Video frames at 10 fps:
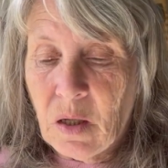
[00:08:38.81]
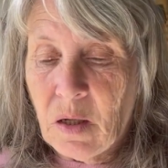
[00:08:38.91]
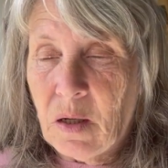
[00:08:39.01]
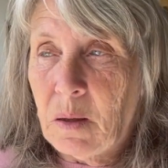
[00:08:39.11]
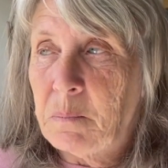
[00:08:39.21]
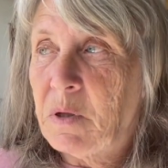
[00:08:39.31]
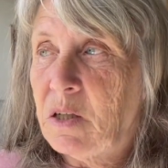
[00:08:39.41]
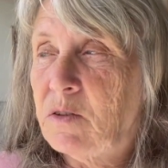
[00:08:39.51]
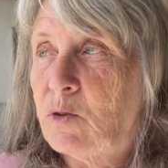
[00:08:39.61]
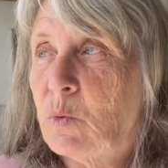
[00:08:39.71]
but
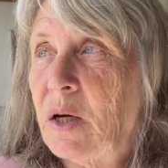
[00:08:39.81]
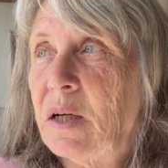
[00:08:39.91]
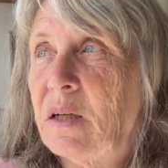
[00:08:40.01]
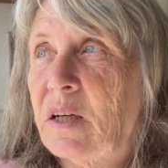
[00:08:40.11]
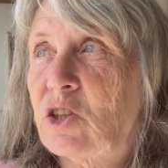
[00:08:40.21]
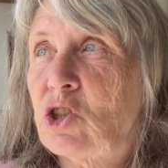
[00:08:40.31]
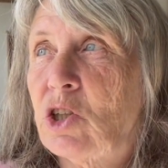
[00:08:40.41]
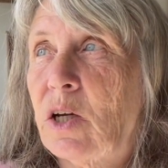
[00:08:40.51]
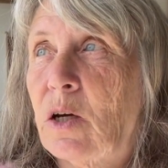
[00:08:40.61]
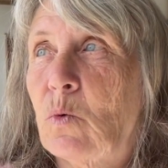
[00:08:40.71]
either way, next
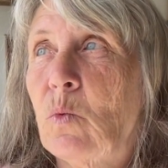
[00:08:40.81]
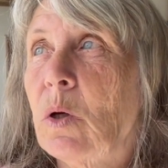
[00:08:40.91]
year